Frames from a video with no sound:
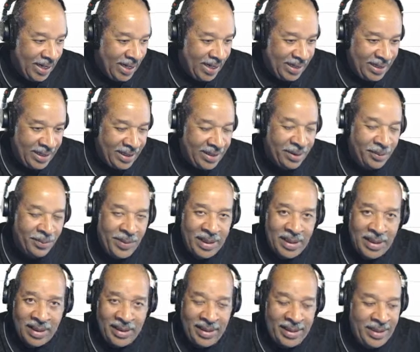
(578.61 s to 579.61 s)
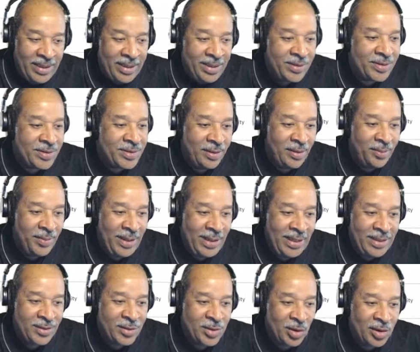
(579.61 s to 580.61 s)
And in the Middle East, the
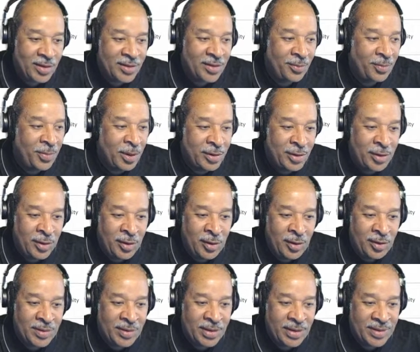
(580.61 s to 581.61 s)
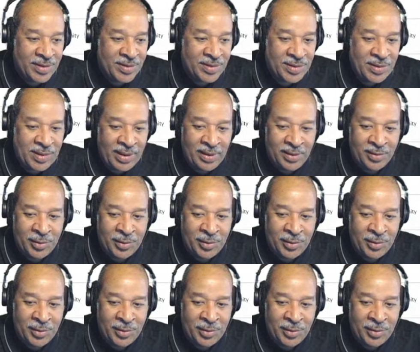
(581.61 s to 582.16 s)
main source of persecution is still,